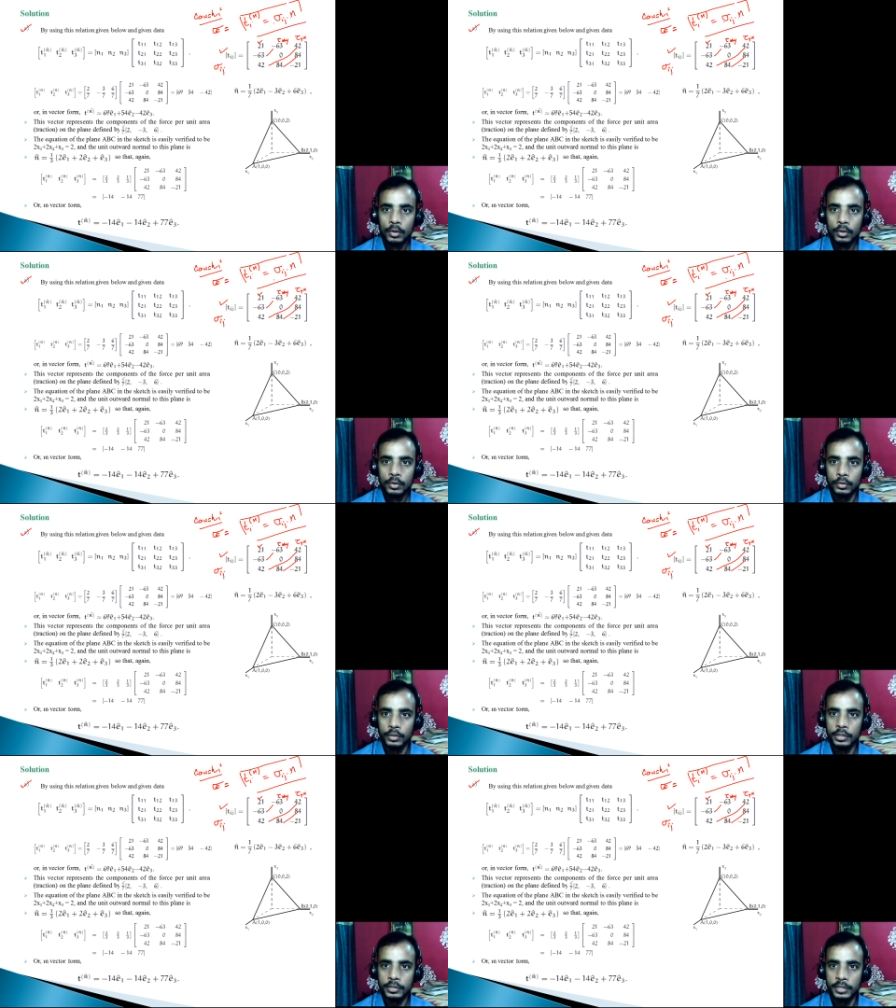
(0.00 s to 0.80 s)
So
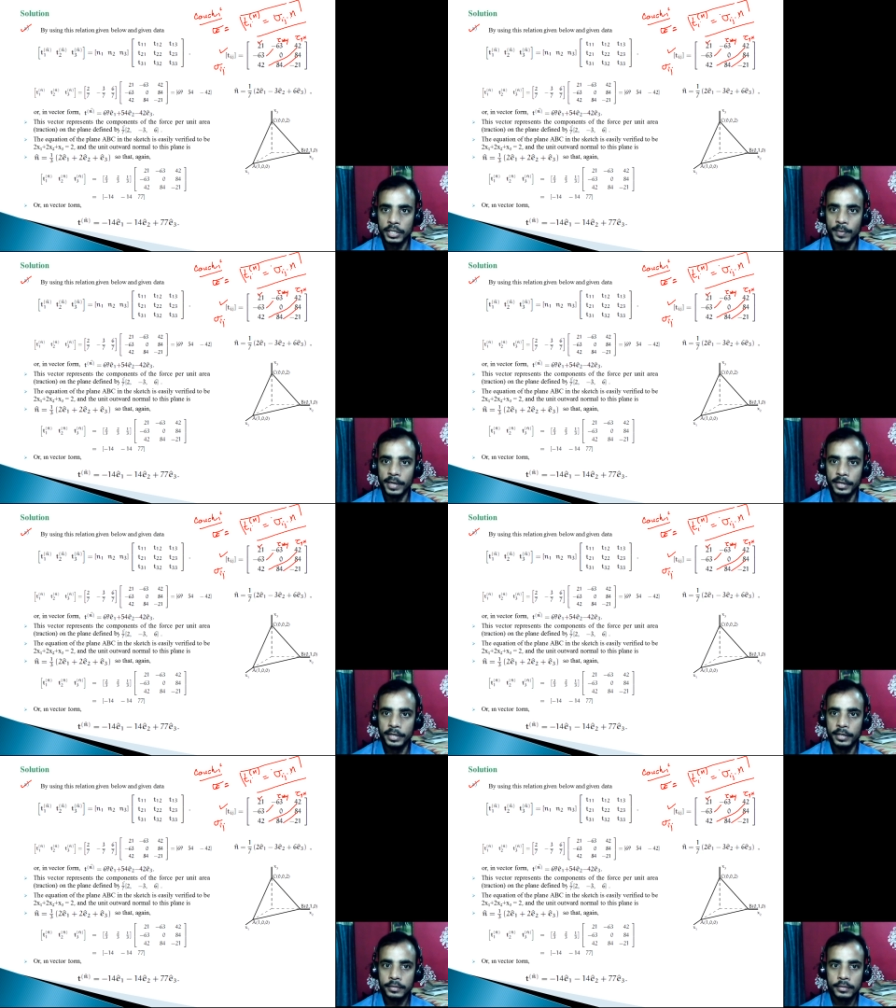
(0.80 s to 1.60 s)
this stress
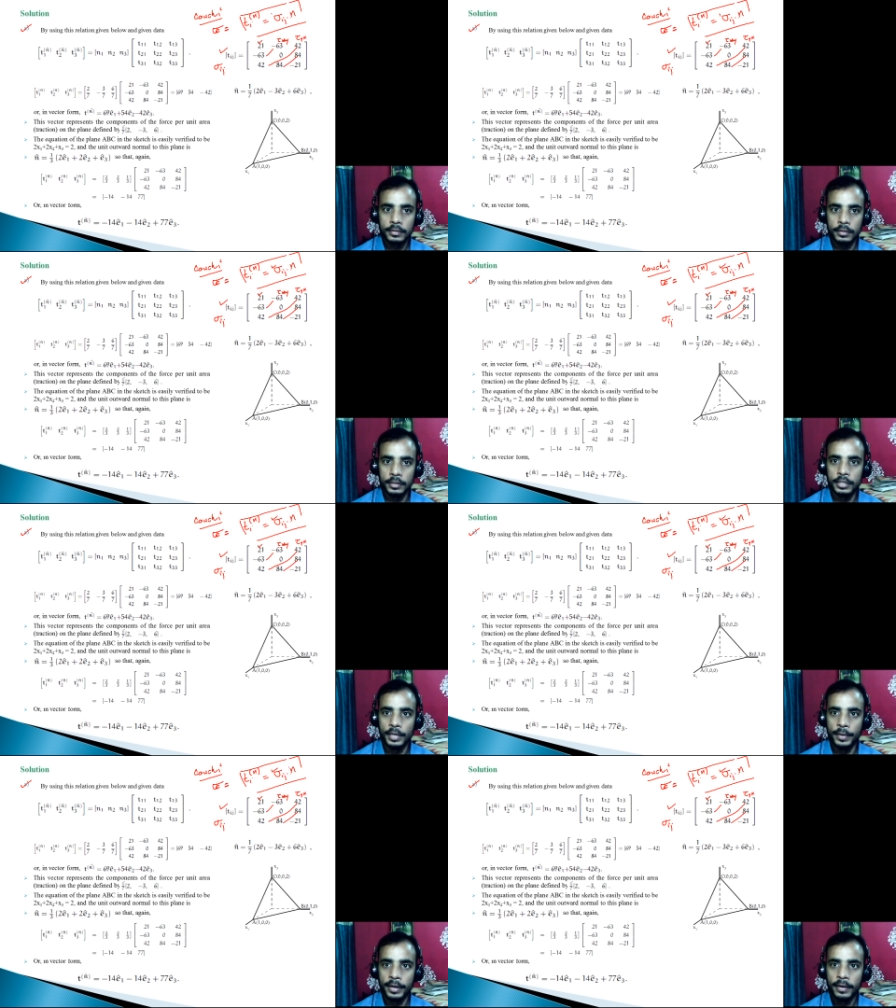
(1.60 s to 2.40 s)
matrix is
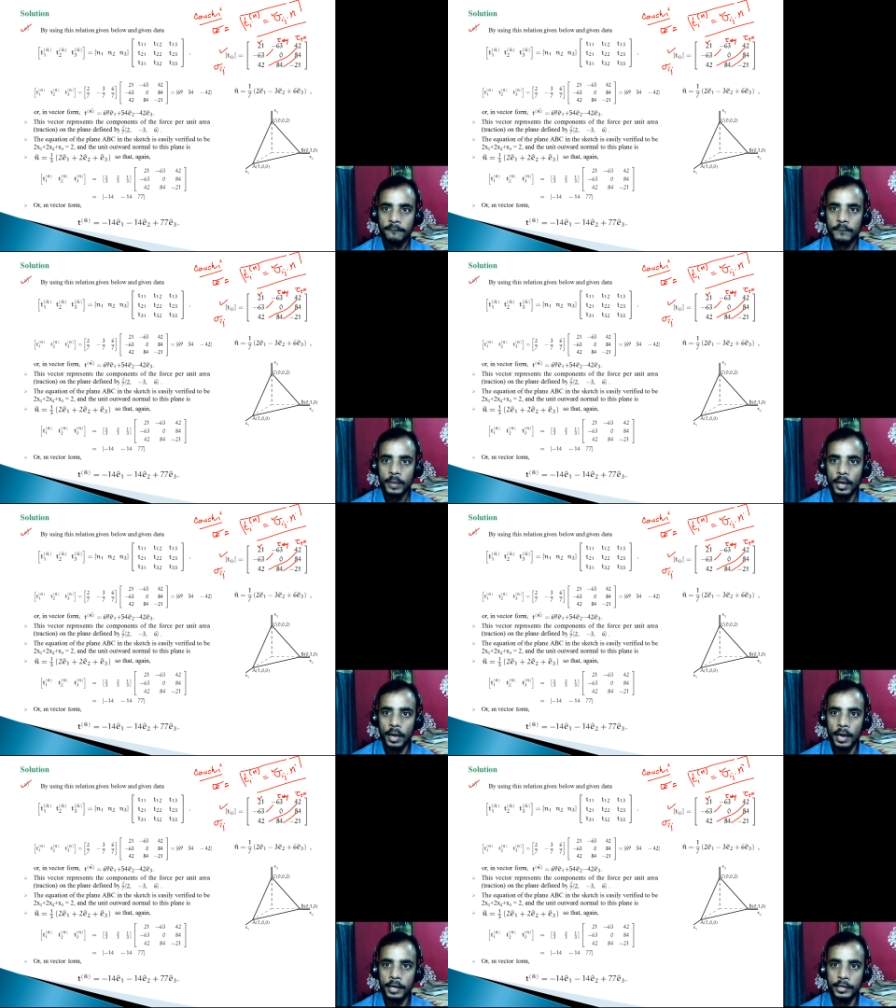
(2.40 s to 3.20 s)
given,
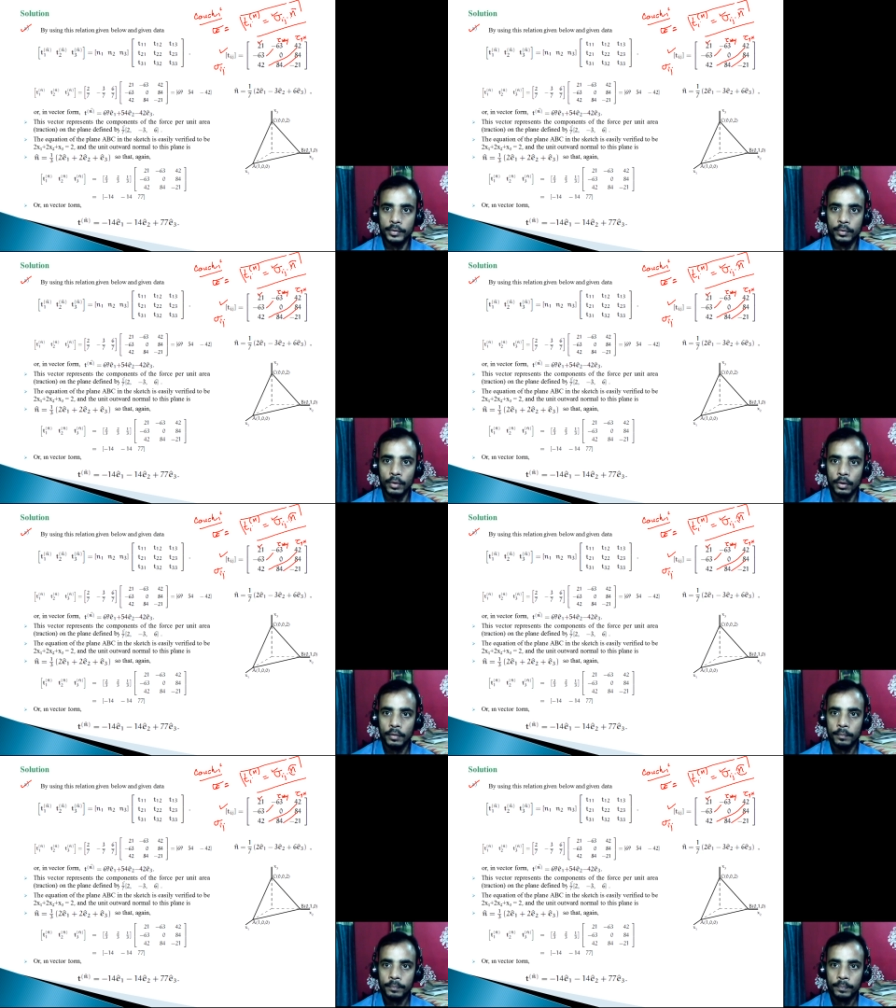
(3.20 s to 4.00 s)
and you know,
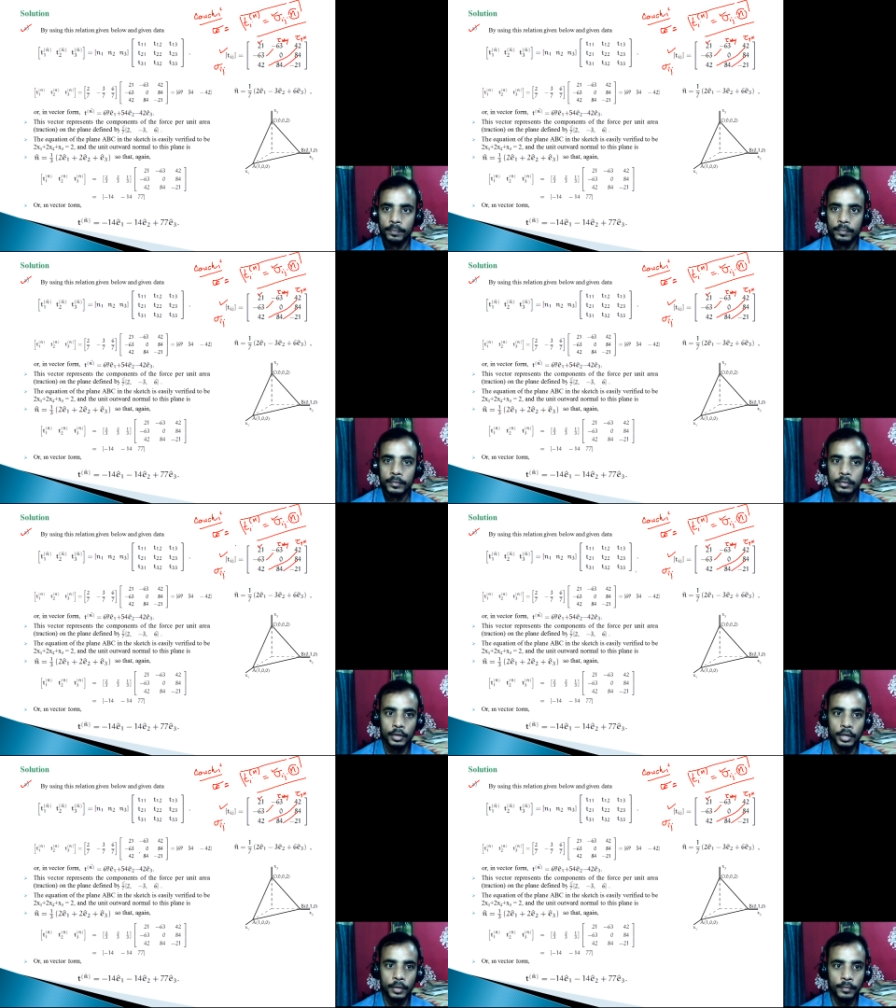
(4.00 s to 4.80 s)

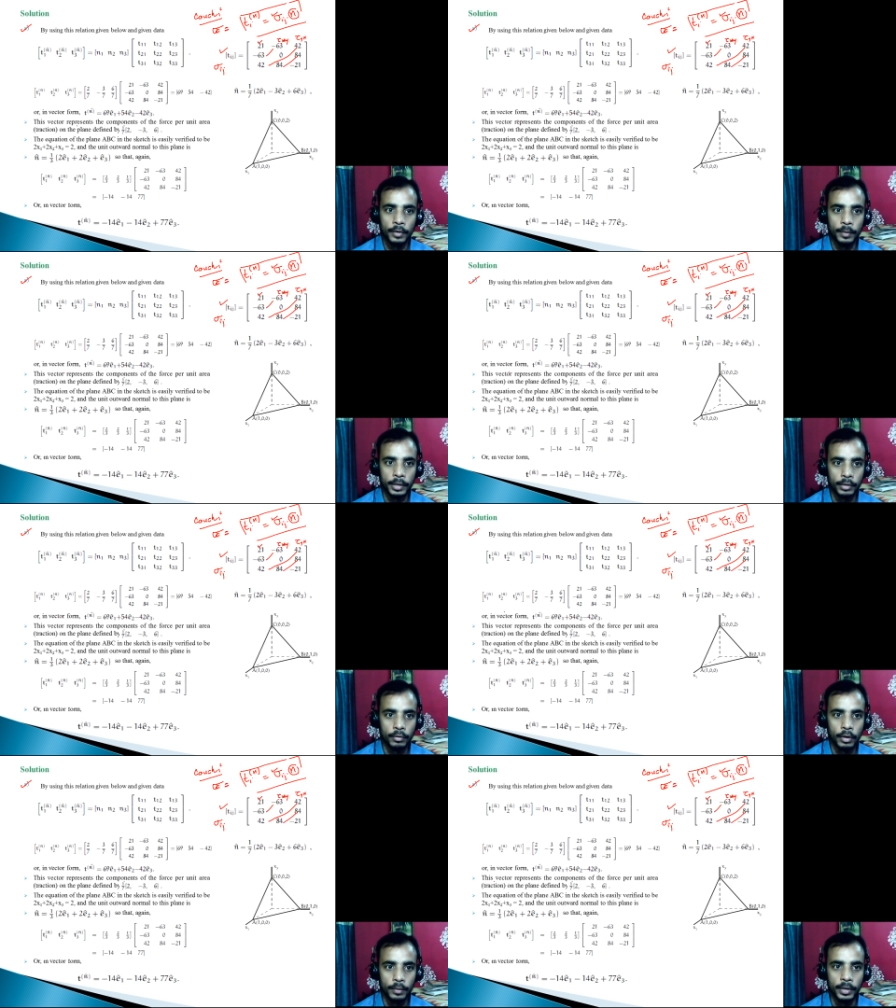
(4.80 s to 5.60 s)
so for a
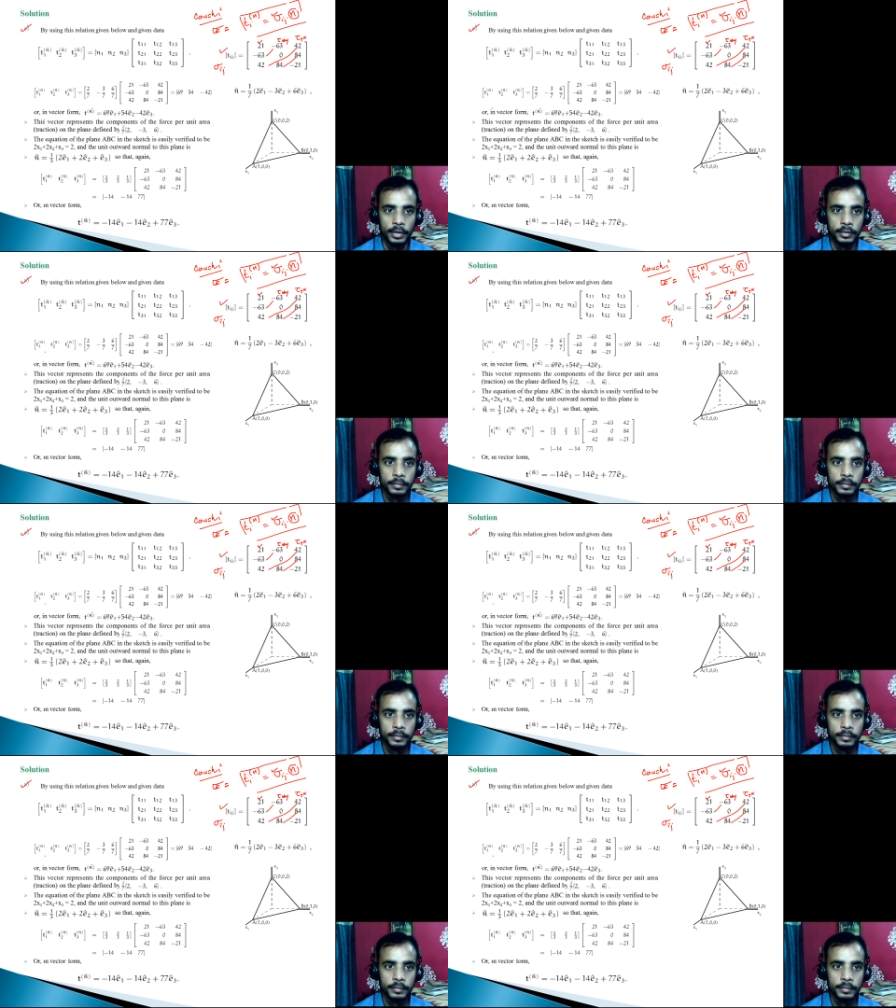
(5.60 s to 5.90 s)
particular plane,